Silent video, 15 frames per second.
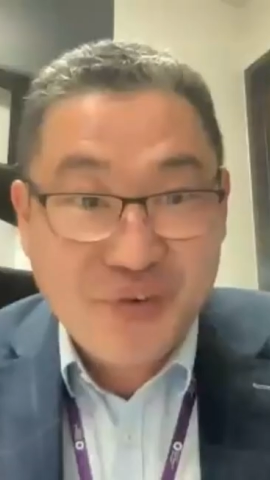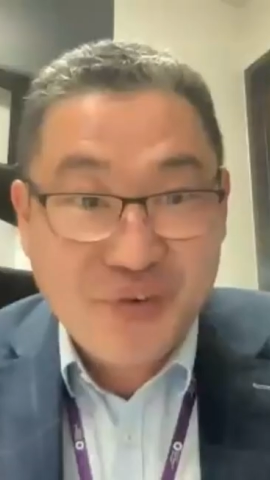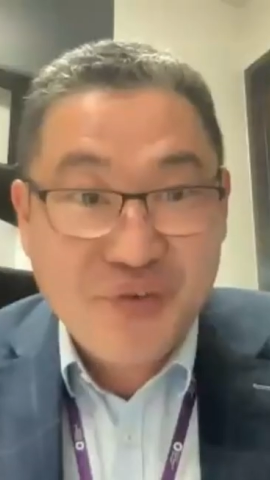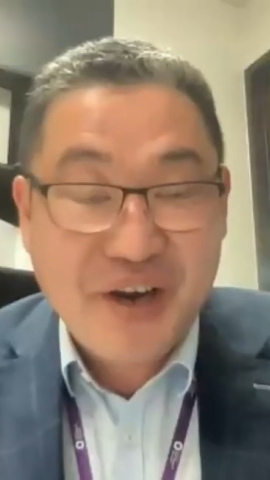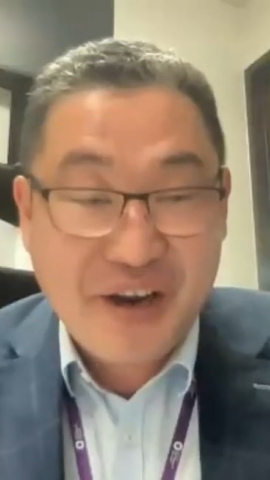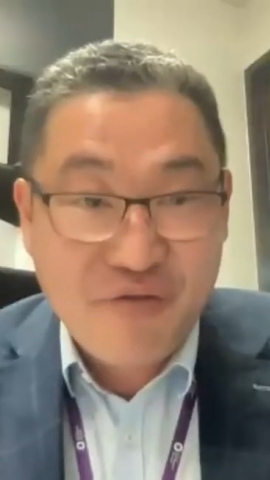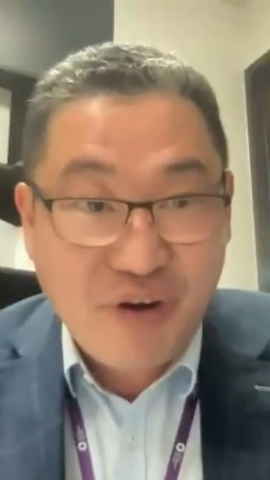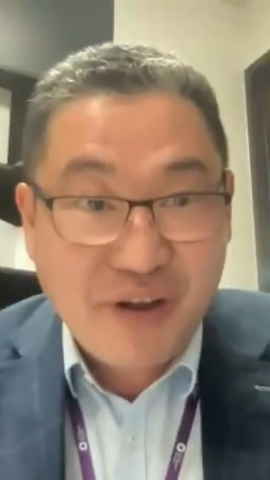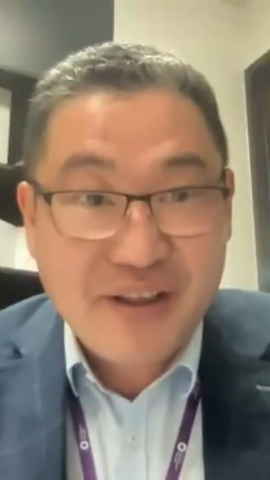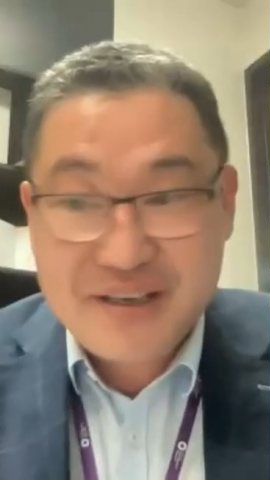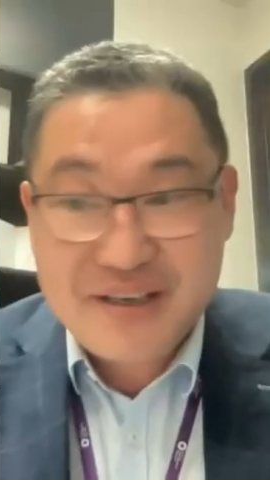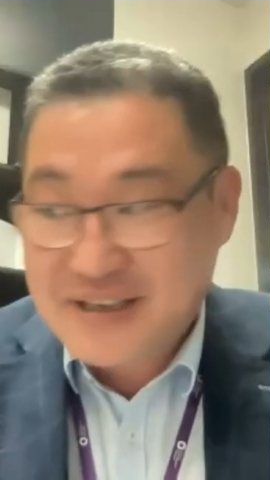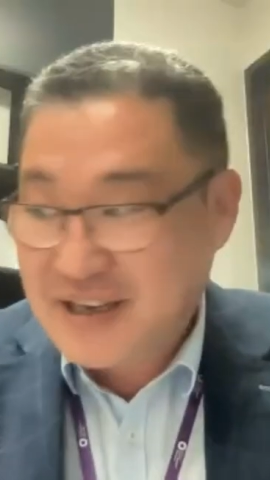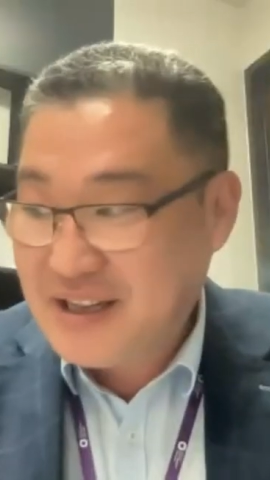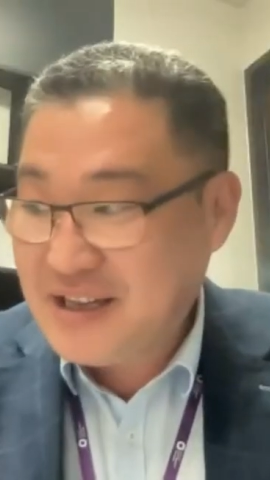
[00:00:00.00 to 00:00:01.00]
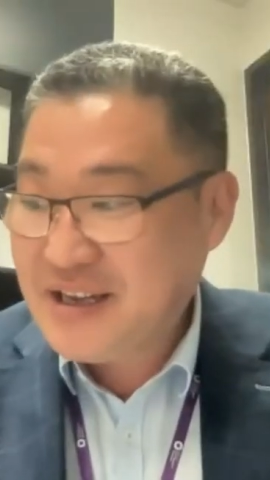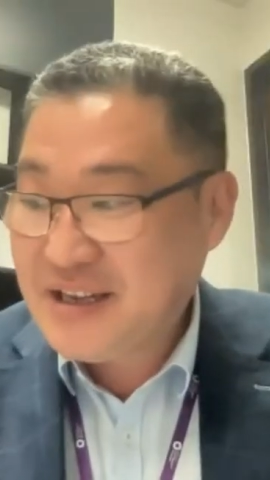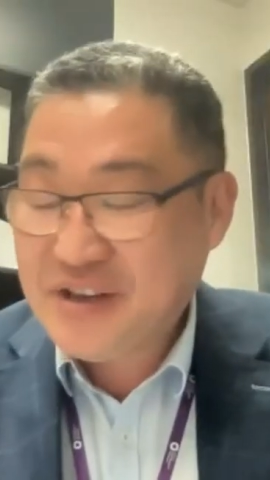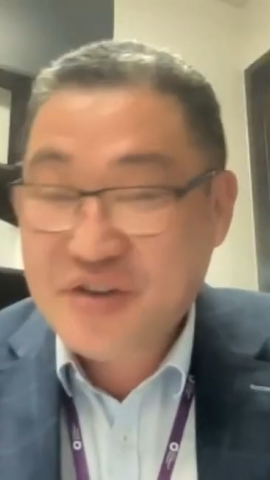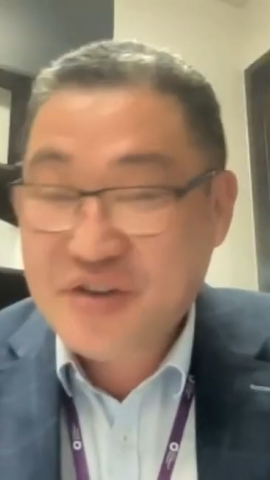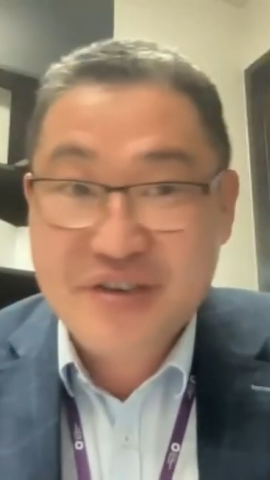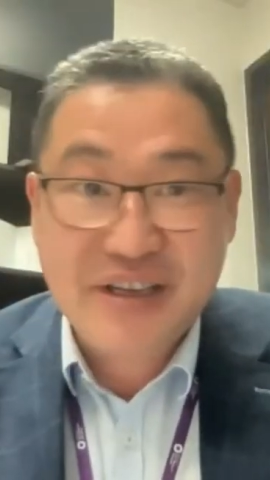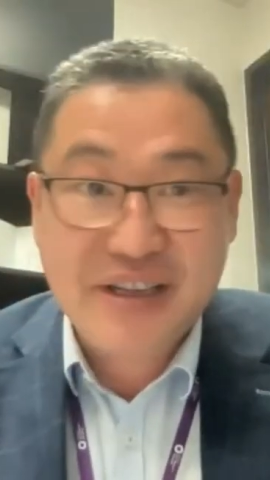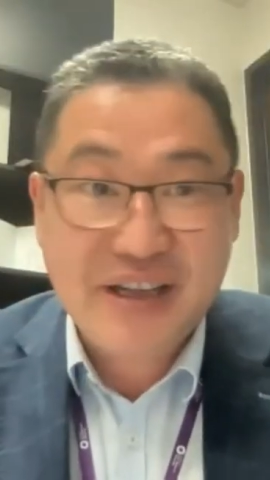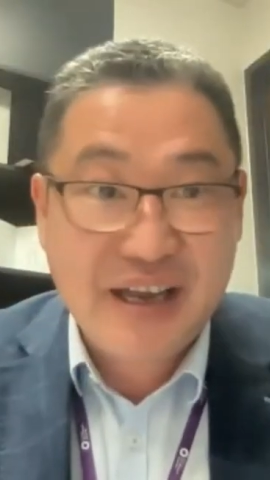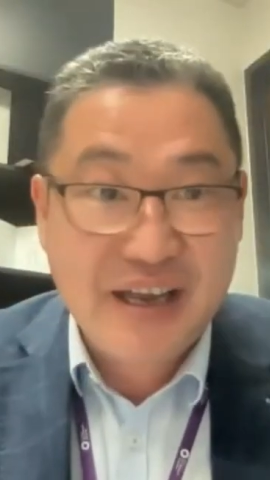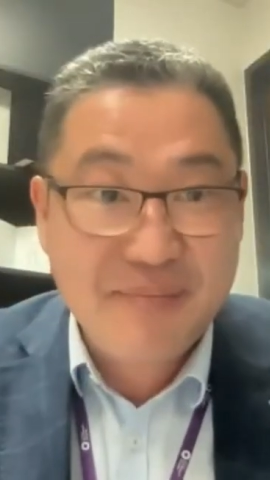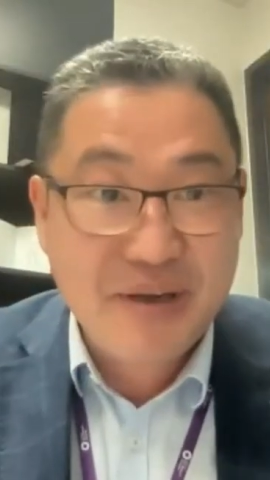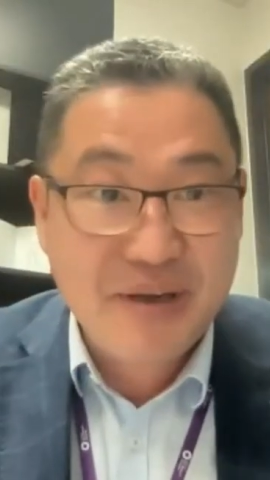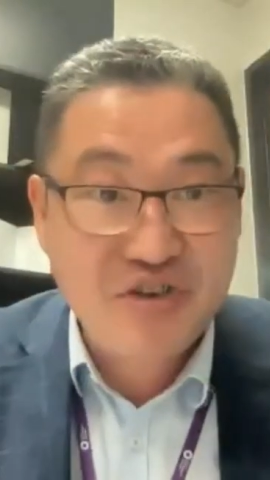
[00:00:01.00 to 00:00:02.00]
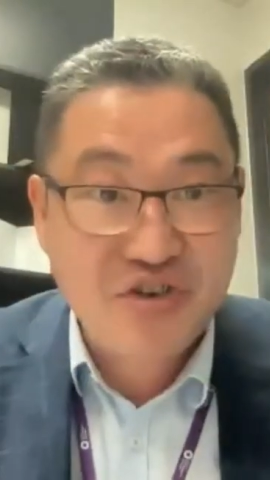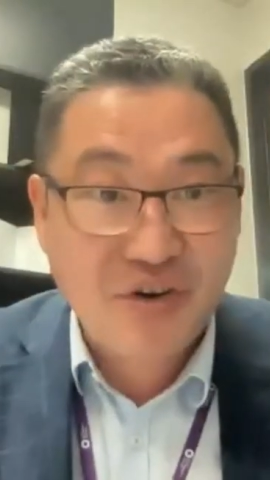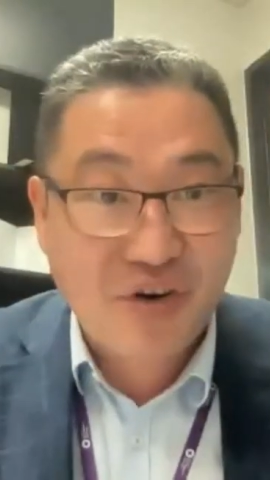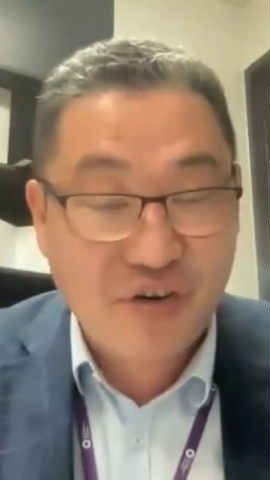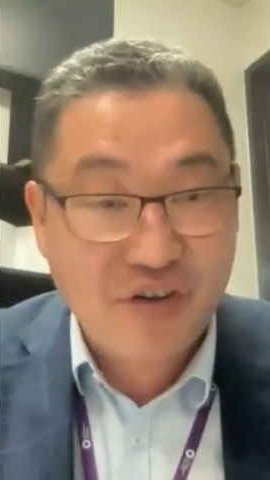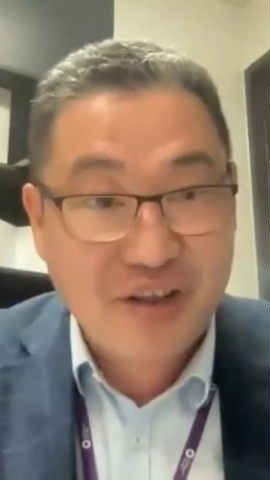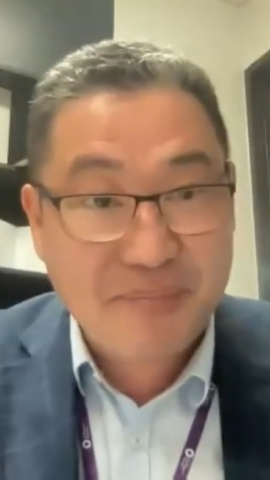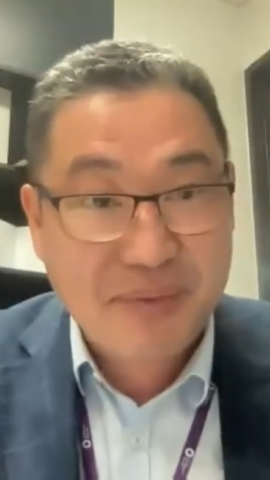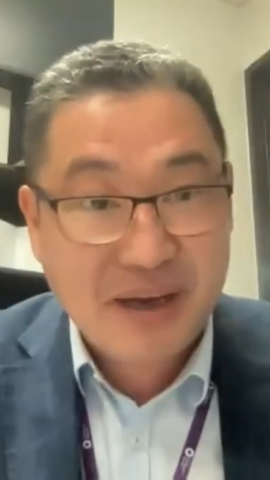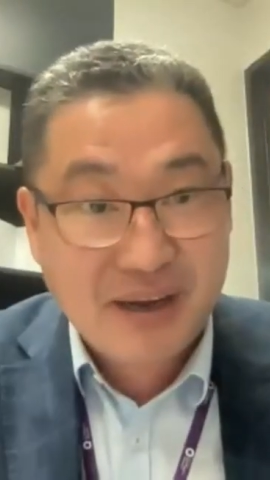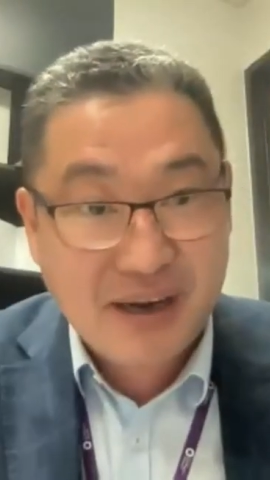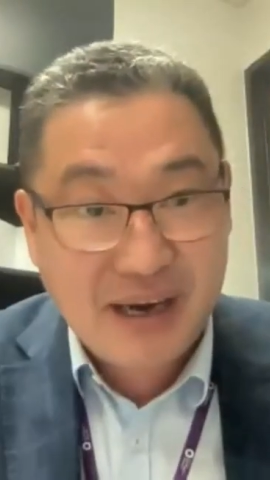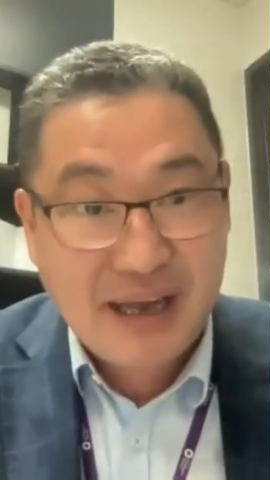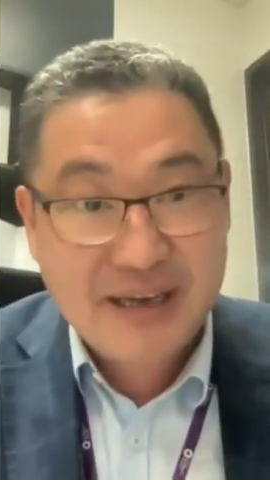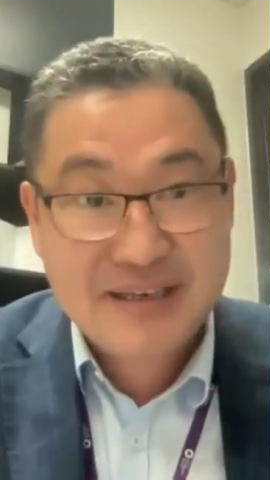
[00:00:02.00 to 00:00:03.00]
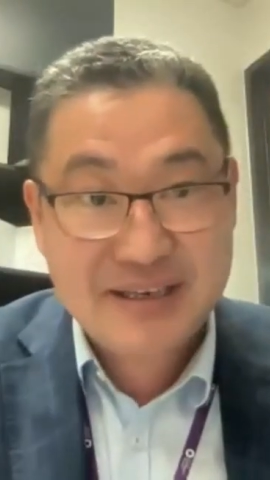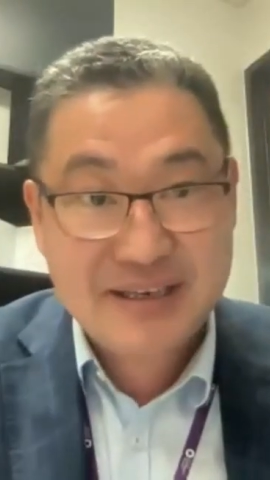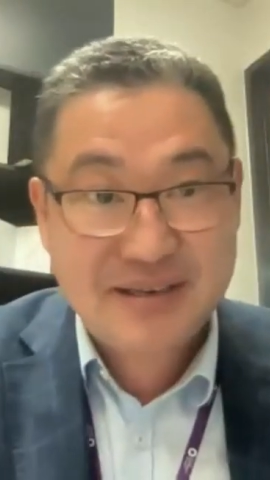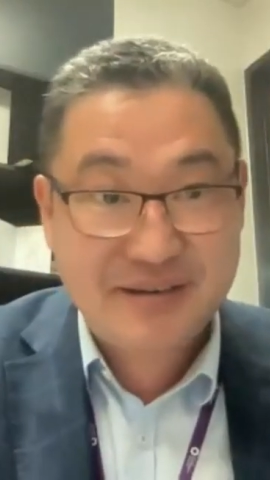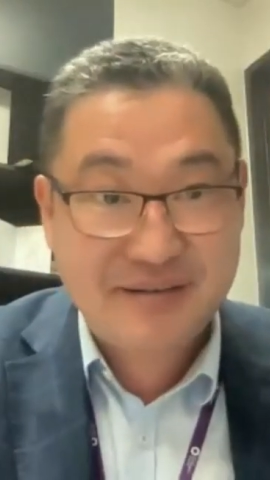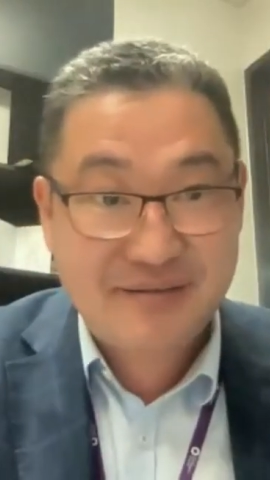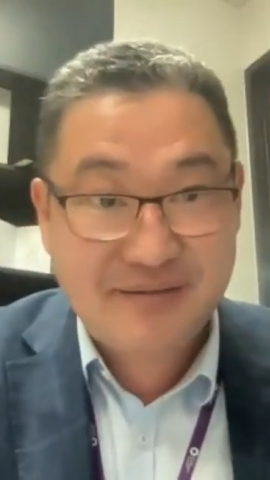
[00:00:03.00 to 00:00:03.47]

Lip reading: We can run a study using the image already be collected,